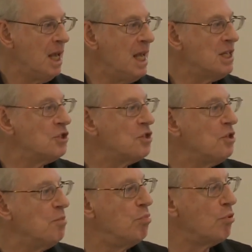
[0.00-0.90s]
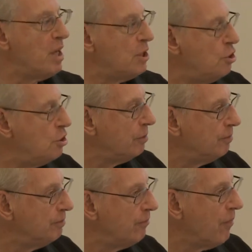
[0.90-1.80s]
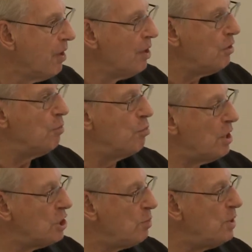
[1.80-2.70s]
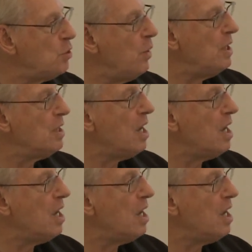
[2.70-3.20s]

It's the bridge between